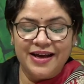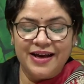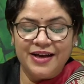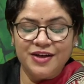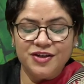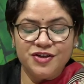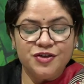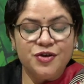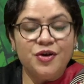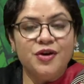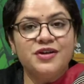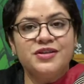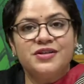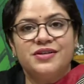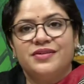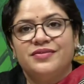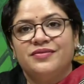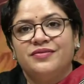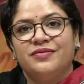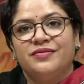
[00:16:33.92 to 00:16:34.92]
In short,
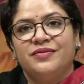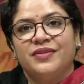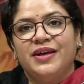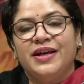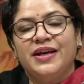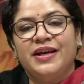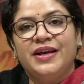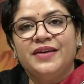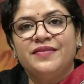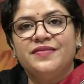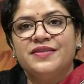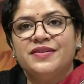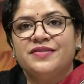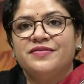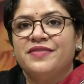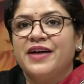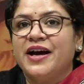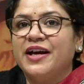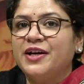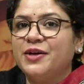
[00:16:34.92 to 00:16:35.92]
he gives a
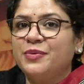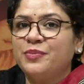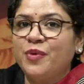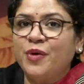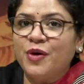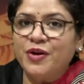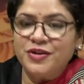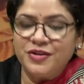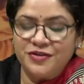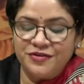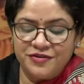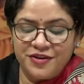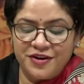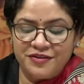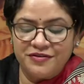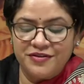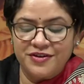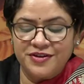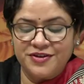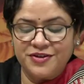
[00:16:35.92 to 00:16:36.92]
valid point of
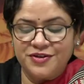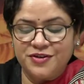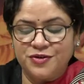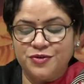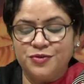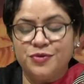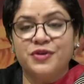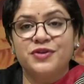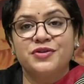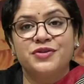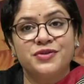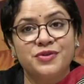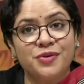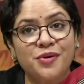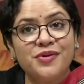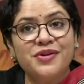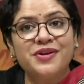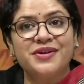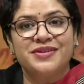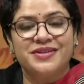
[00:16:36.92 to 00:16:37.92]
reference to
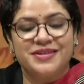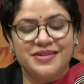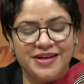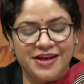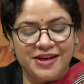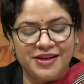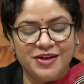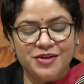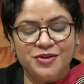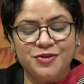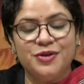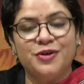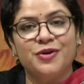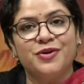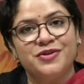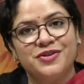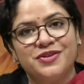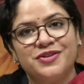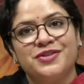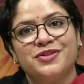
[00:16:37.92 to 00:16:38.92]
historians and
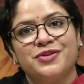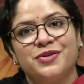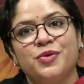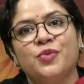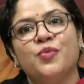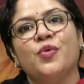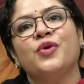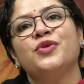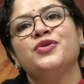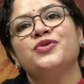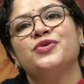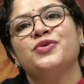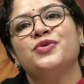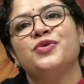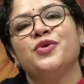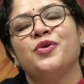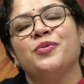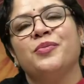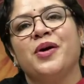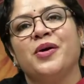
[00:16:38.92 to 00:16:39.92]
Indologists who want to
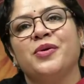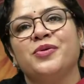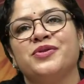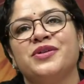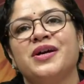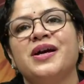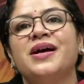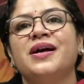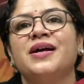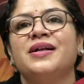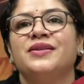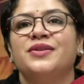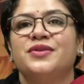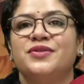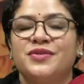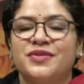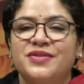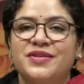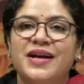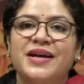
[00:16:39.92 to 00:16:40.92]
know about the
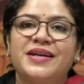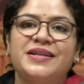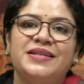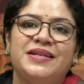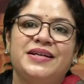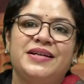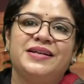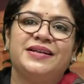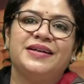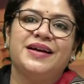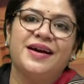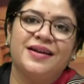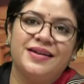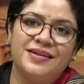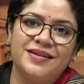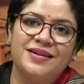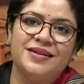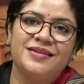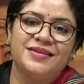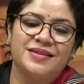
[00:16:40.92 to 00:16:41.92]
society in
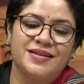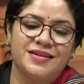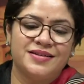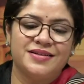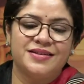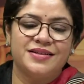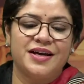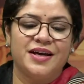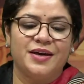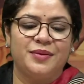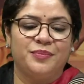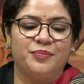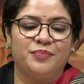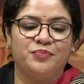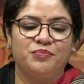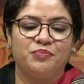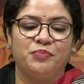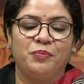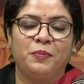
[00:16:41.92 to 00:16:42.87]
Kalidasa's time.